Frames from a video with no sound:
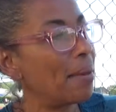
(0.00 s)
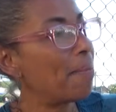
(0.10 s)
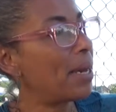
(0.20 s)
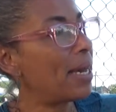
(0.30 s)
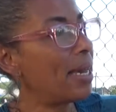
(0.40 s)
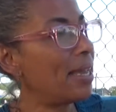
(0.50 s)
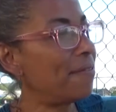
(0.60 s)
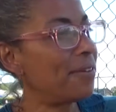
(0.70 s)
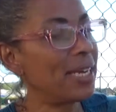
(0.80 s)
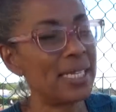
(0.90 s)
by
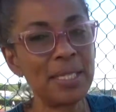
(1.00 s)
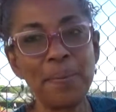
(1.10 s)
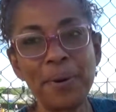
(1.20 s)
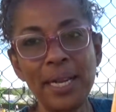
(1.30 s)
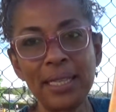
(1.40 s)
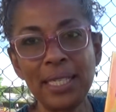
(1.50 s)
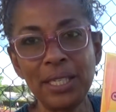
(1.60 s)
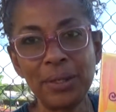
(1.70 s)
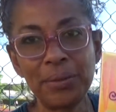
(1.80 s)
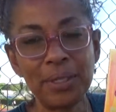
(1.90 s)
Vanessa
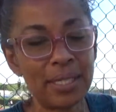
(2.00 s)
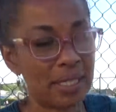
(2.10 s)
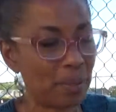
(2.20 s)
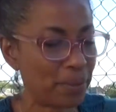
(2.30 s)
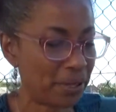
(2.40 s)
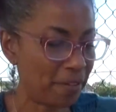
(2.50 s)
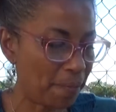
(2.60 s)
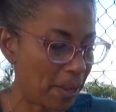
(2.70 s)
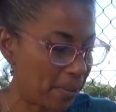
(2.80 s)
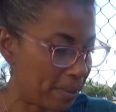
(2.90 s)
Brantley-Newton. It's a book of
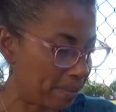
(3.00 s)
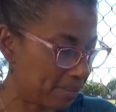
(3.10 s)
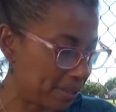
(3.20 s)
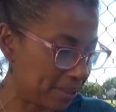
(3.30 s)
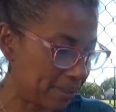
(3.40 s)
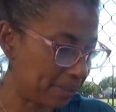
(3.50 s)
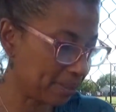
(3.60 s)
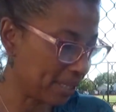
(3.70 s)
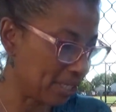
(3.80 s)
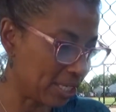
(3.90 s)
poems.
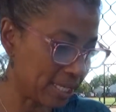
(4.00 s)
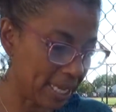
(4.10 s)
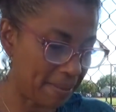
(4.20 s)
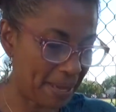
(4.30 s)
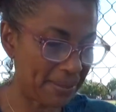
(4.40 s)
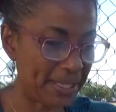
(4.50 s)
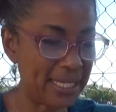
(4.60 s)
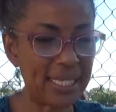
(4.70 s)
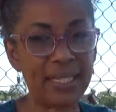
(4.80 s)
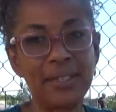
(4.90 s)
It just came out
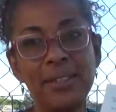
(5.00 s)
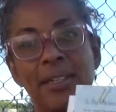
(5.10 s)
this year,